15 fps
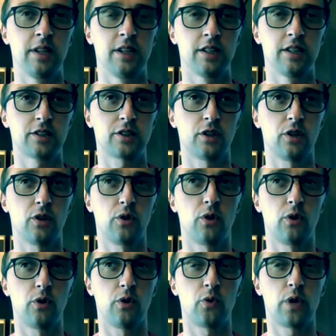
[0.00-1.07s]

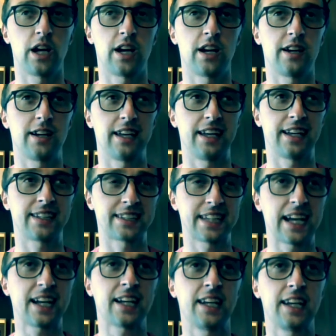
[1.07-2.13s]
So we are
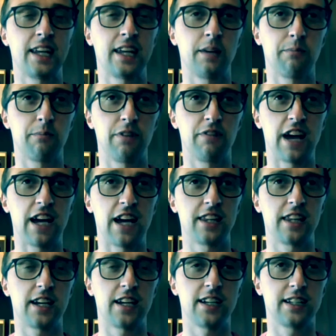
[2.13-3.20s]
exactly in
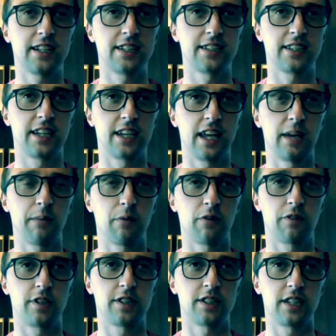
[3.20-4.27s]
Bevagna, it's the name
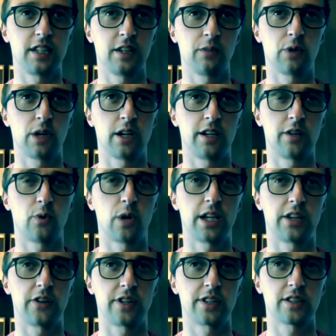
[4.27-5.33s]
of the city where the
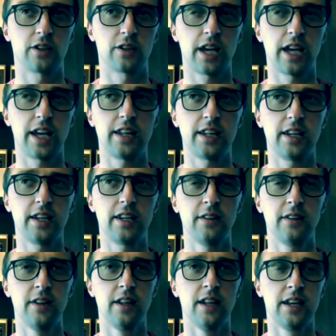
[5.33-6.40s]
winery is located.
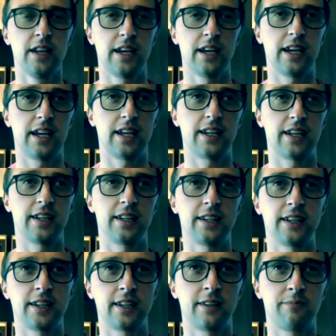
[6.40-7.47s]
And
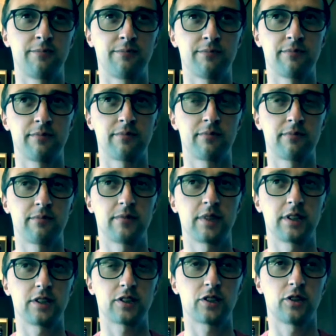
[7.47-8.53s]

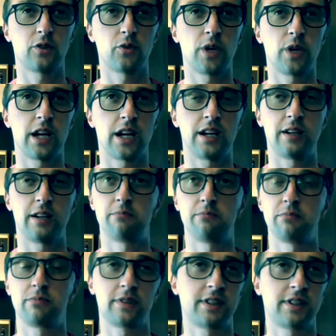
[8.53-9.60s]
so we are
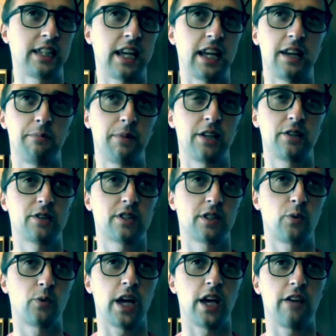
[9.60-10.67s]
10 minutes
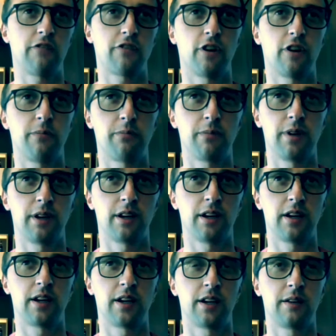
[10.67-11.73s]
away from
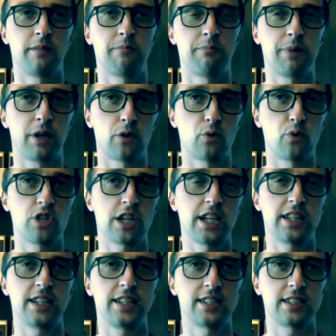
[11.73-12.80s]
Perugia,
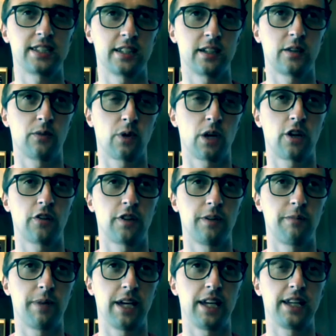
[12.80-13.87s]
that is one of the
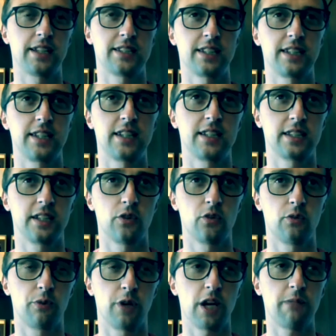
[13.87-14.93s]
main cities in
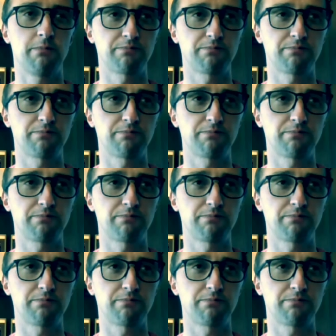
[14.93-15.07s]
Umbria.